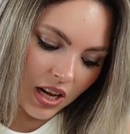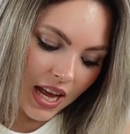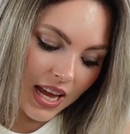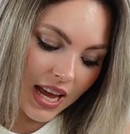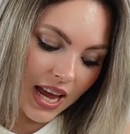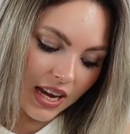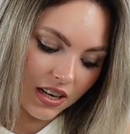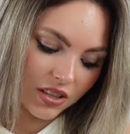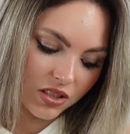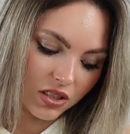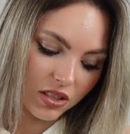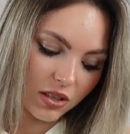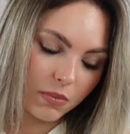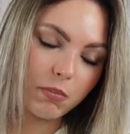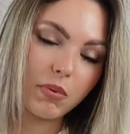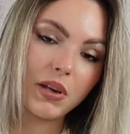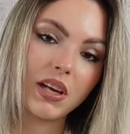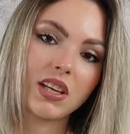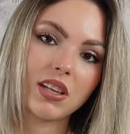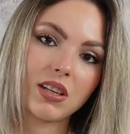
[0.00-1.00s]
I actually
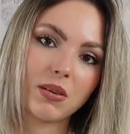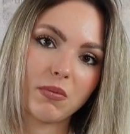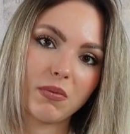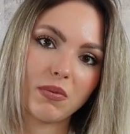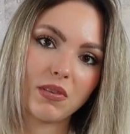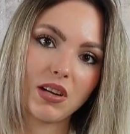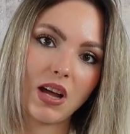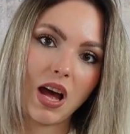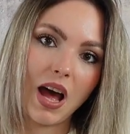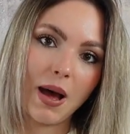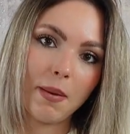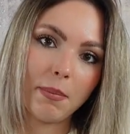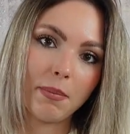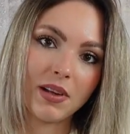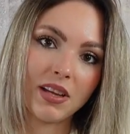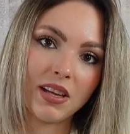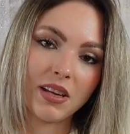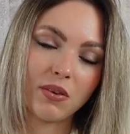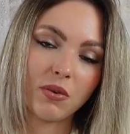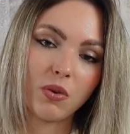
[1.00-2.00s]
picked it up
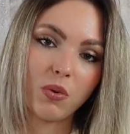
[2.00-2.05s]
in